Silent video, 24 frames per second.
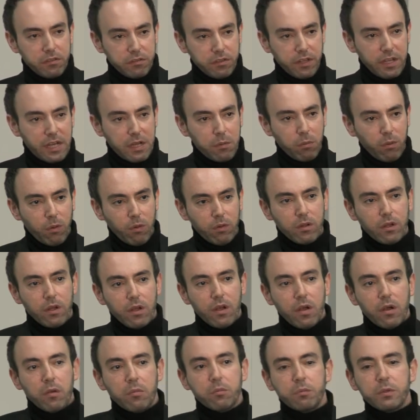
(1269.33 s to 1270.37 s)
liable
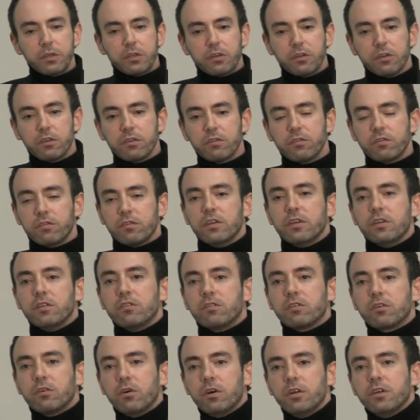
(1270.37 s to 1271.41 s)
because
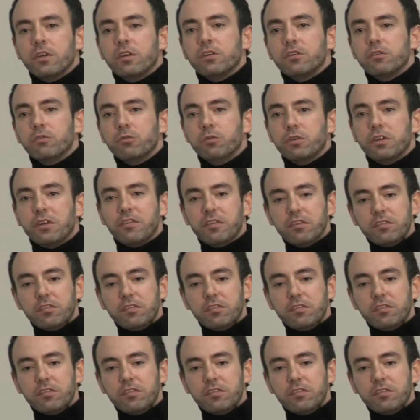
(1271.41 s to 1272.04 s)
Tzigoyner Jude,